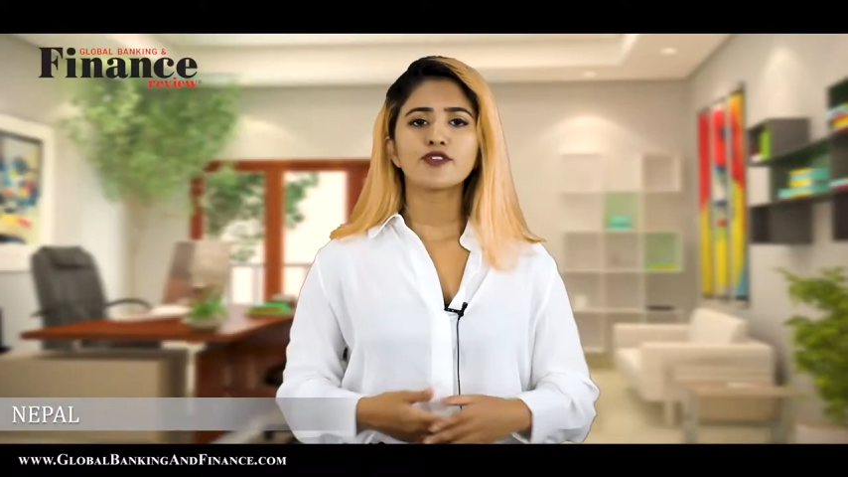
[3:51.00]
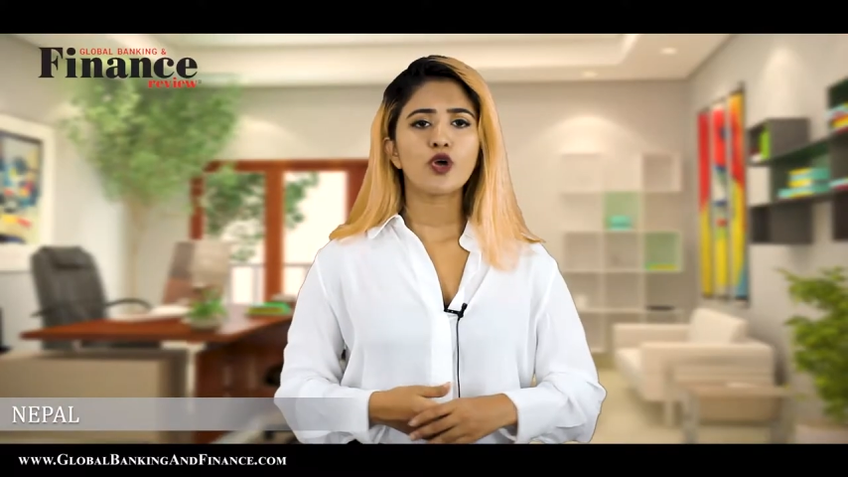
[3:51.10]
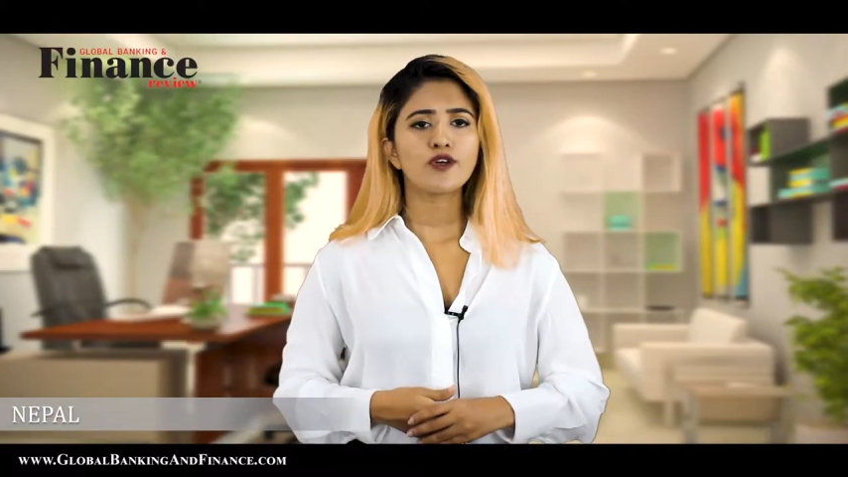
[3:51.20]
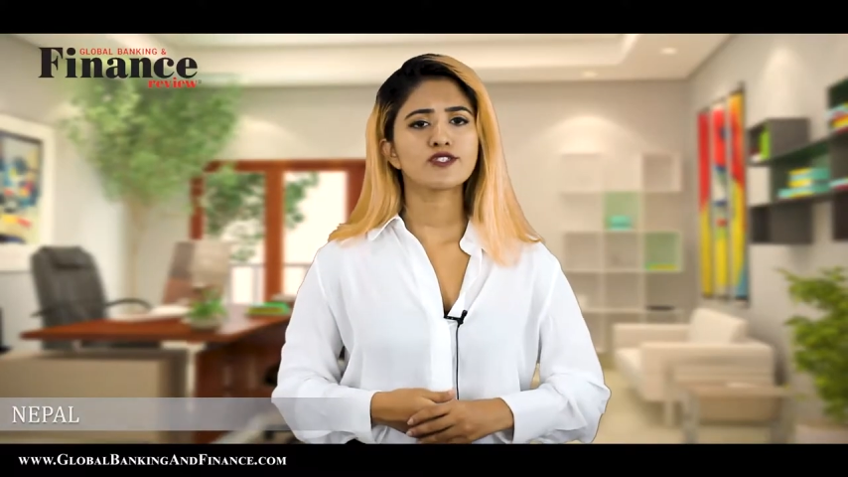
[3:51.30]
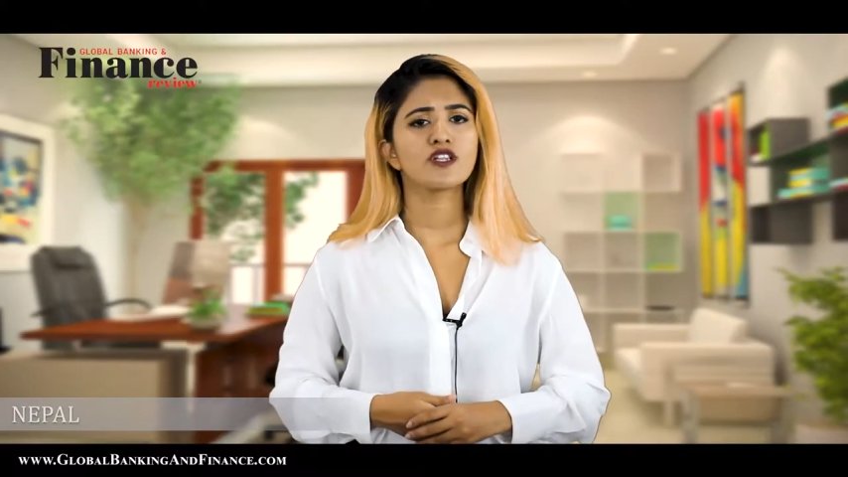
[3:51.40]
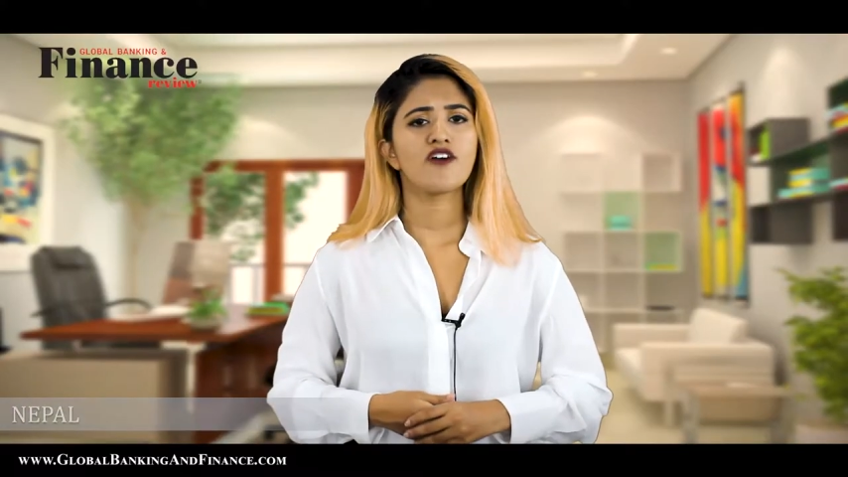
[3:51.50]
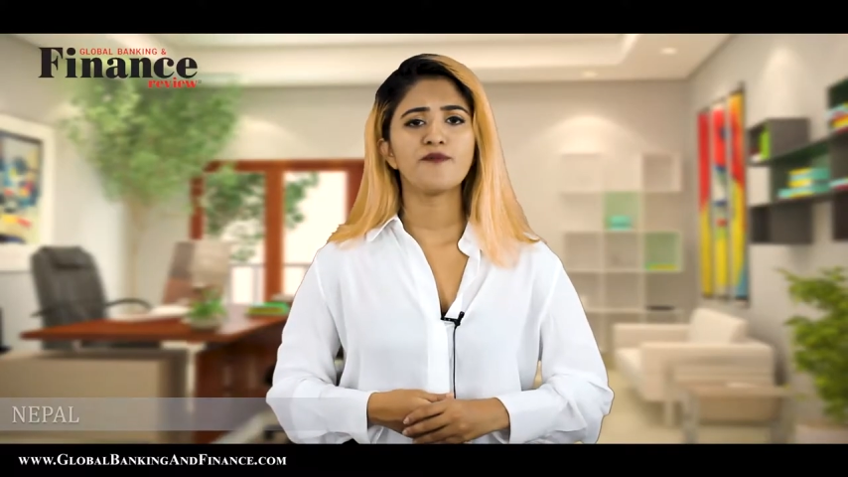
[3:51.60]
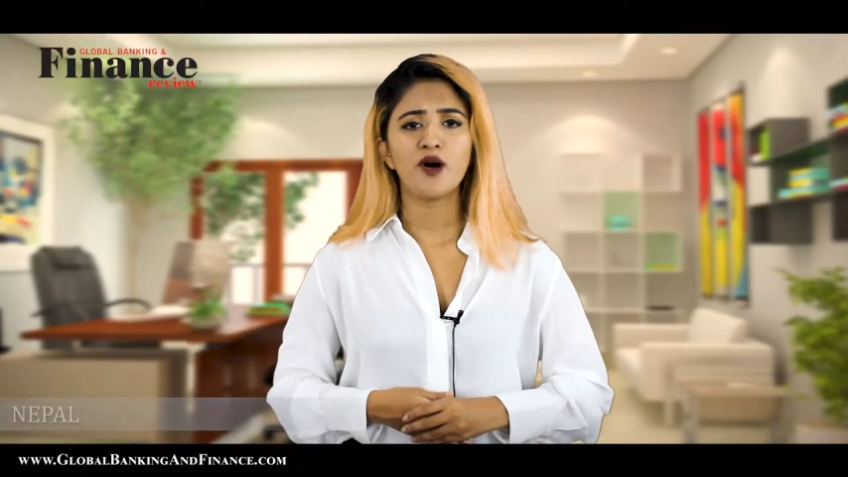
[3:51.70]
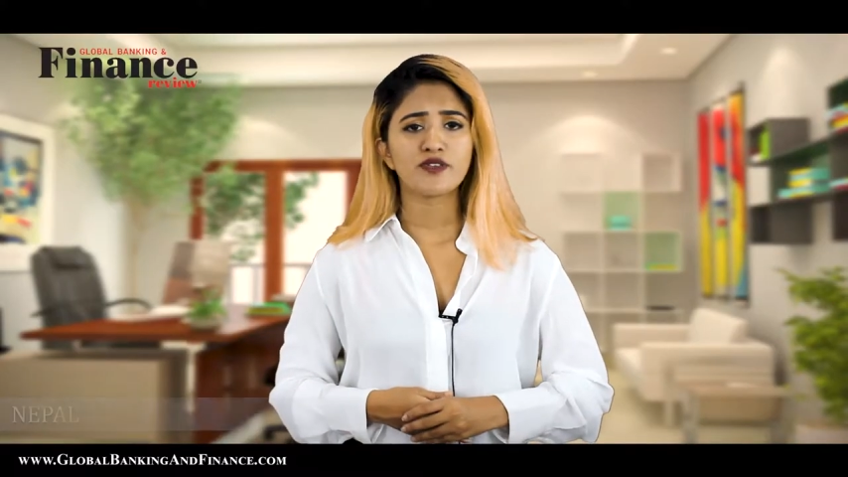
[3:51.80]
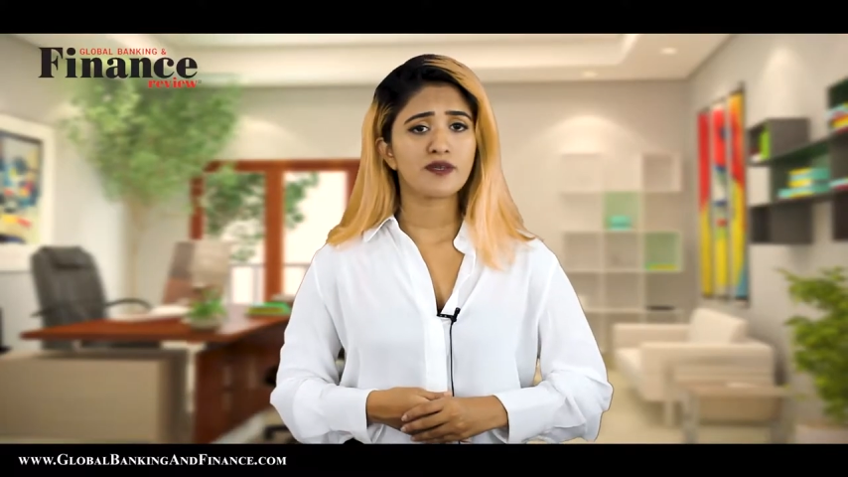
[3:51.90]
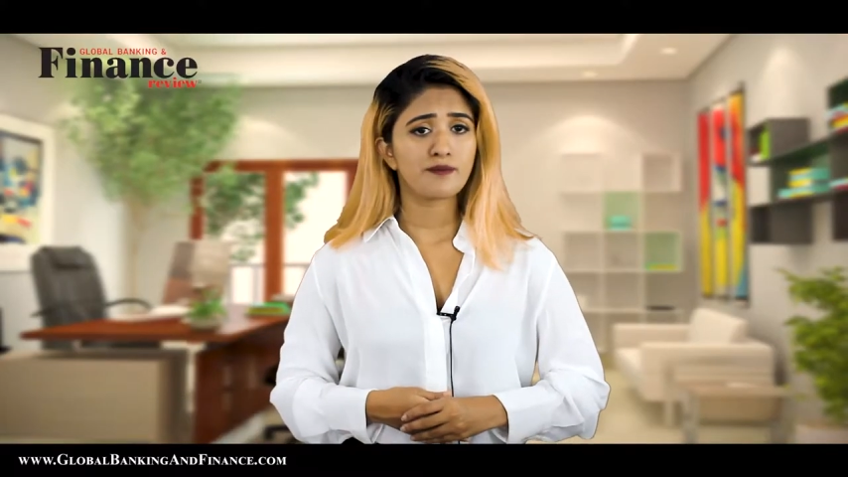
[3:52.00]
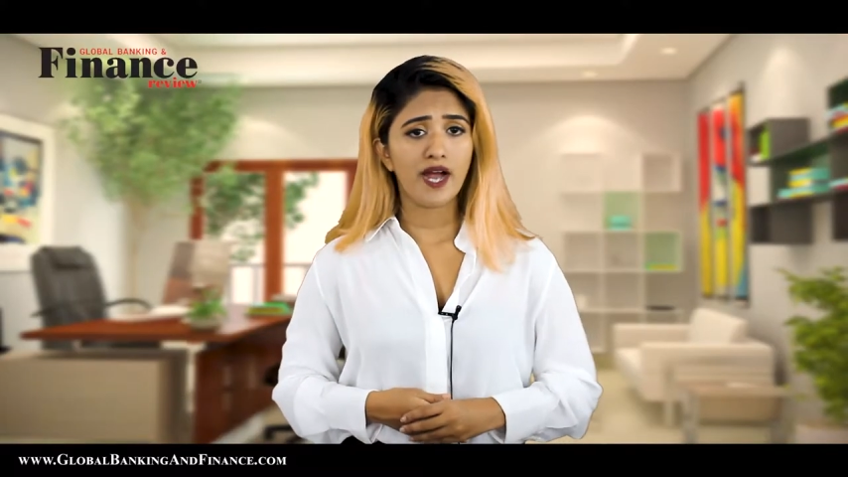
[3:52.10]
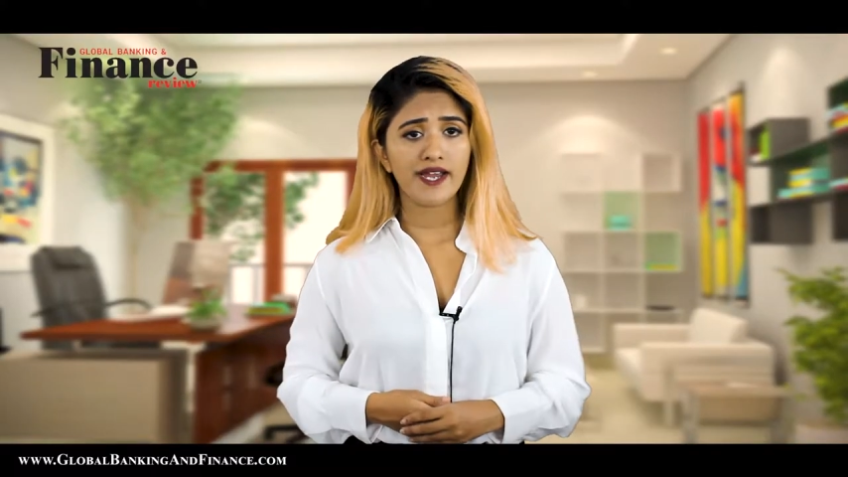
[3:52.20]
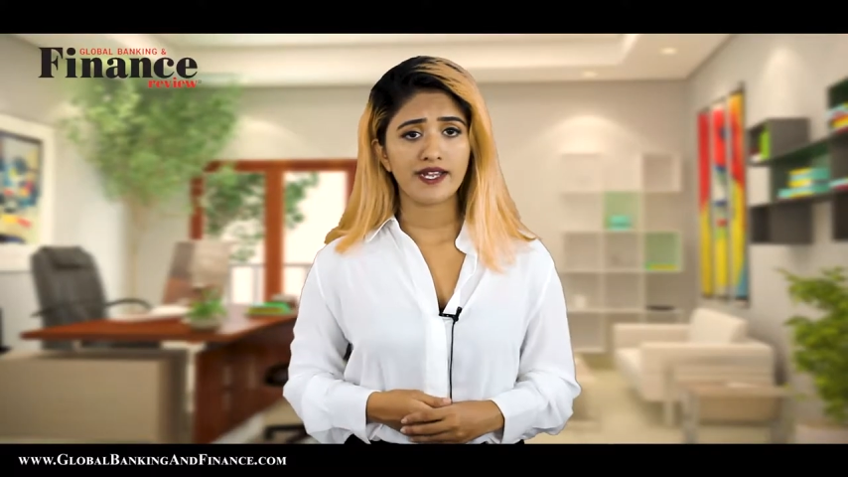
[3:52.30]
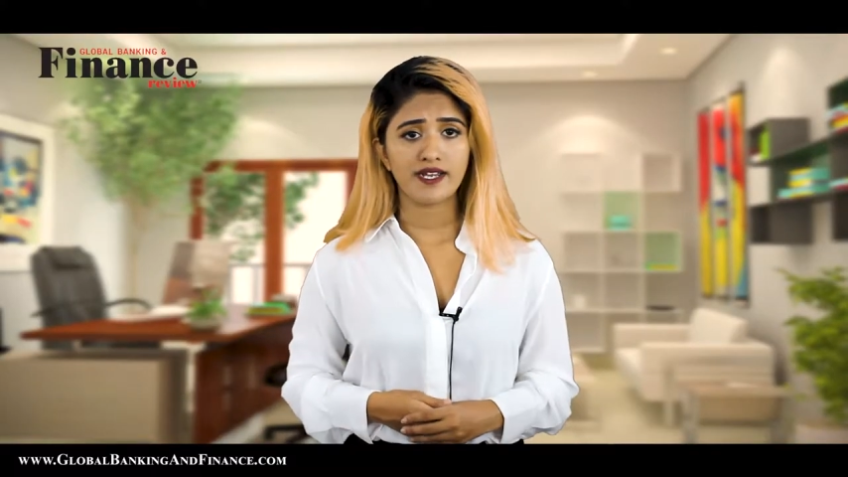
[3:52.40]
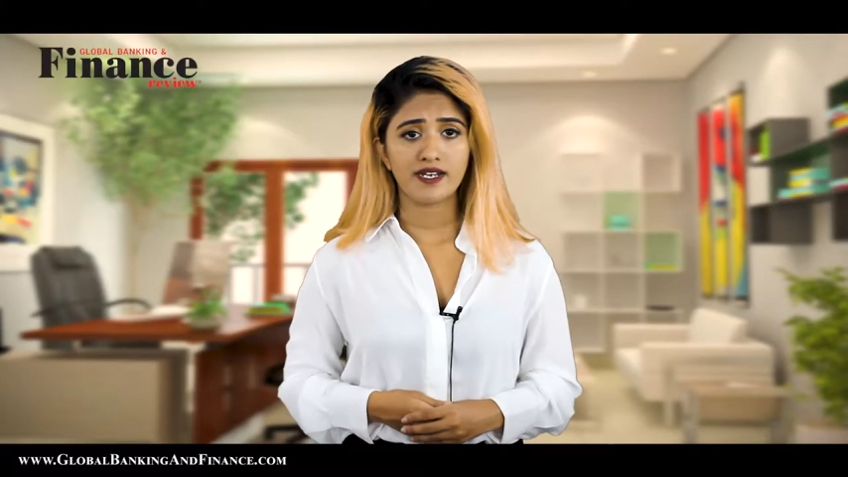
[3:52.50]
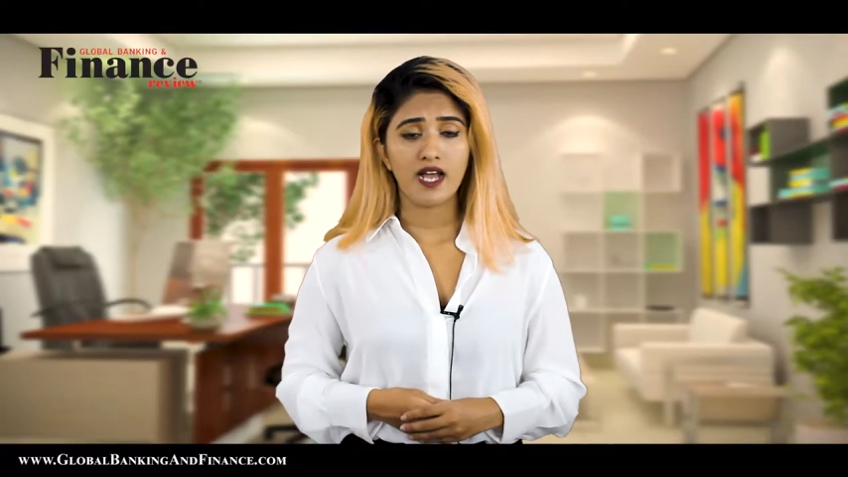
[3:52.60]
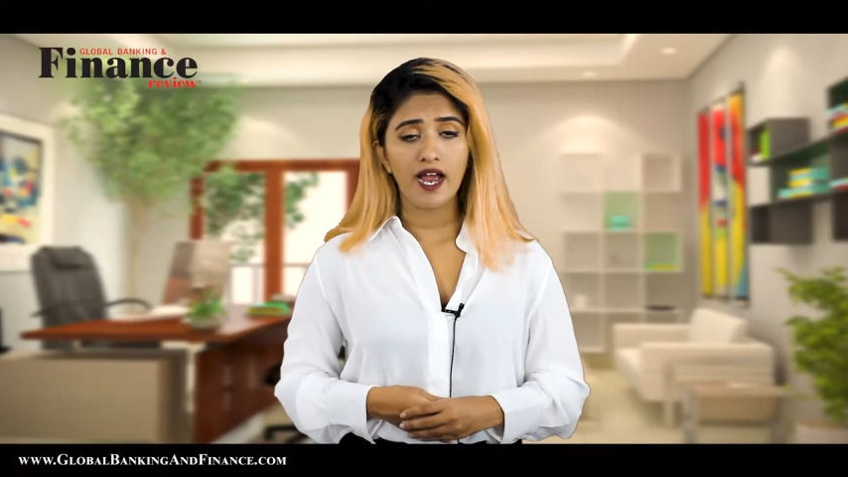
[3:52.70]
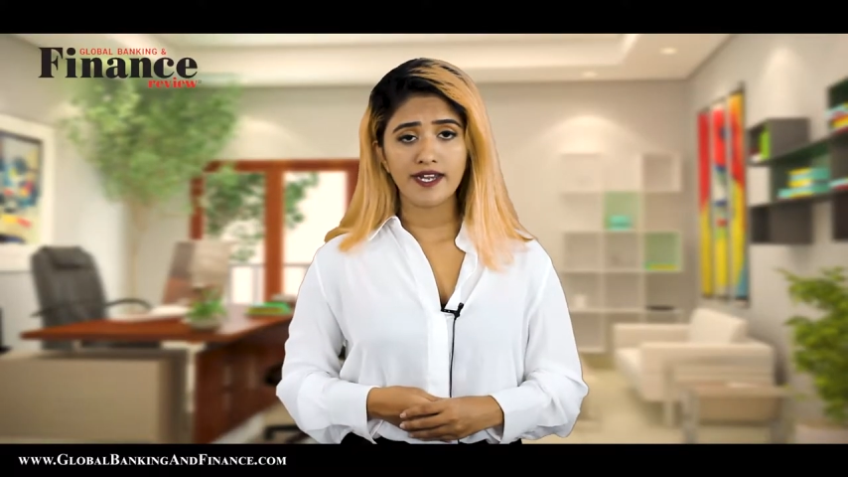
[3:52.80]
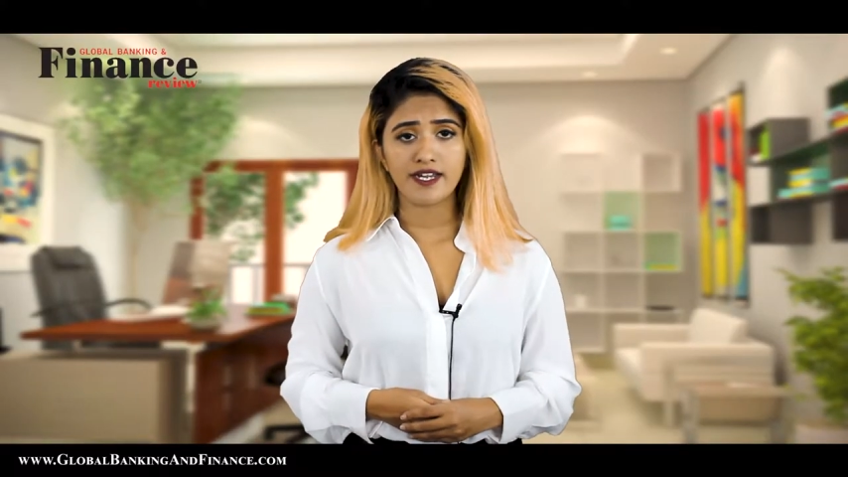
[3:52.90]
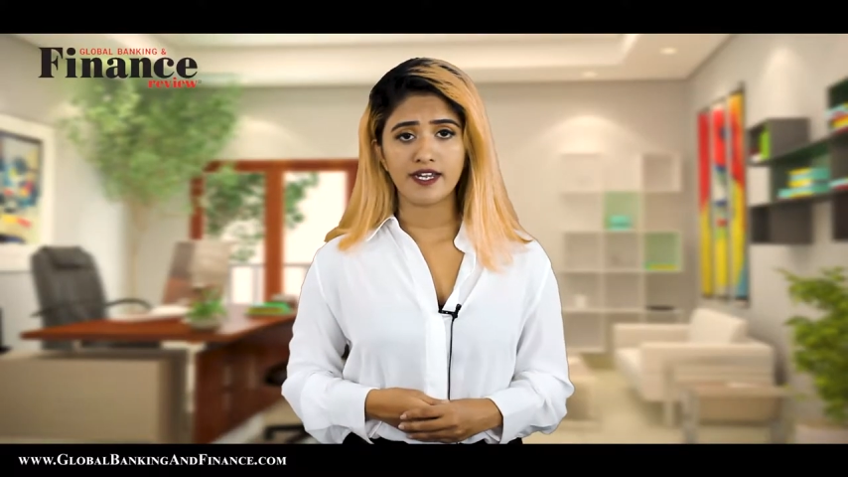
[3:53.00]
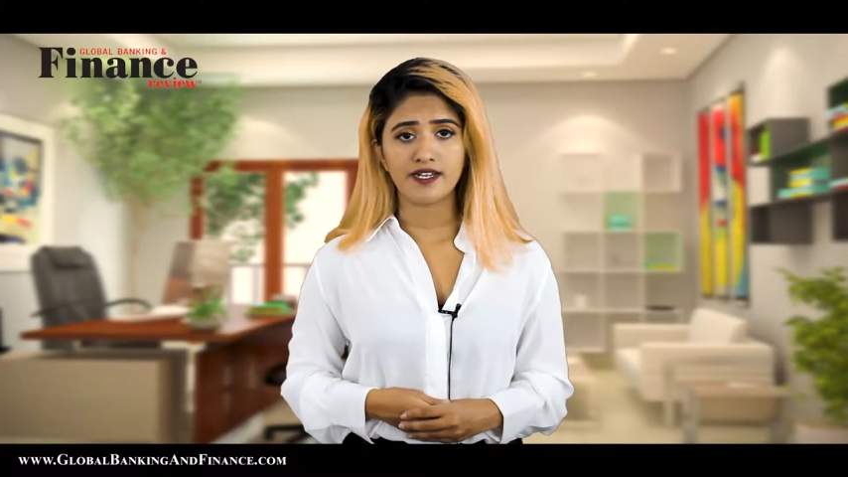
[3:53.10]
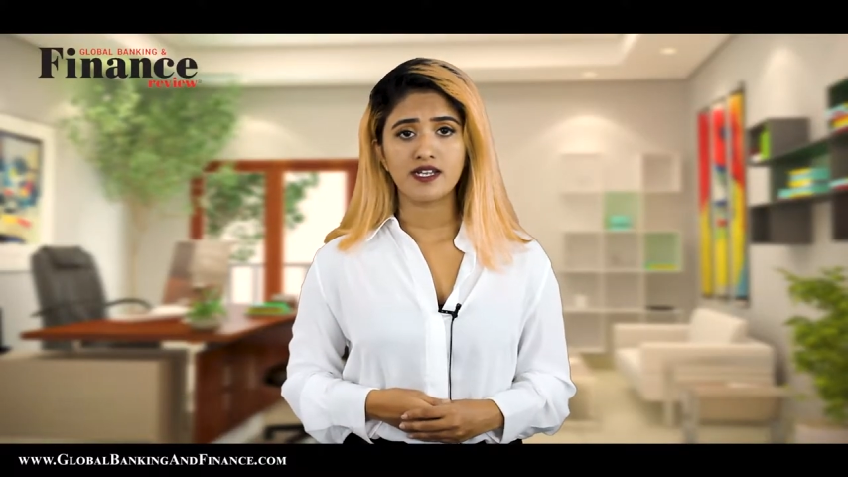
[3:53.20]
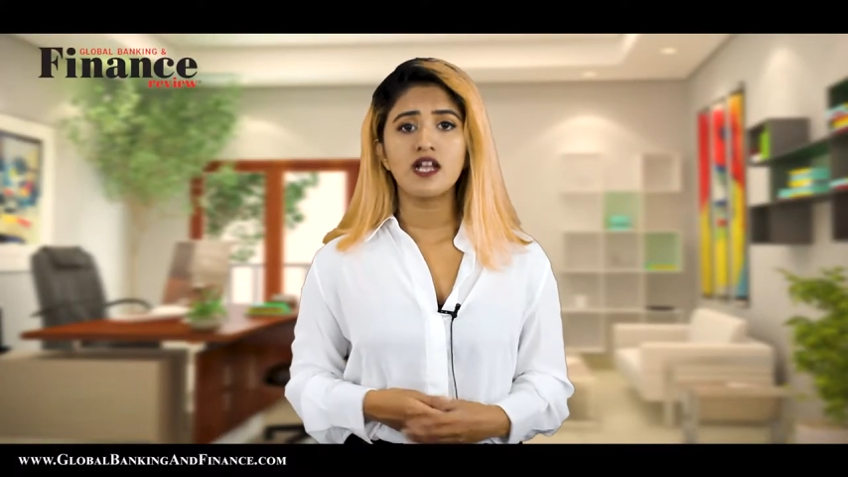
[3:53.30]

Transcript: For those who love mountain biking and hiking,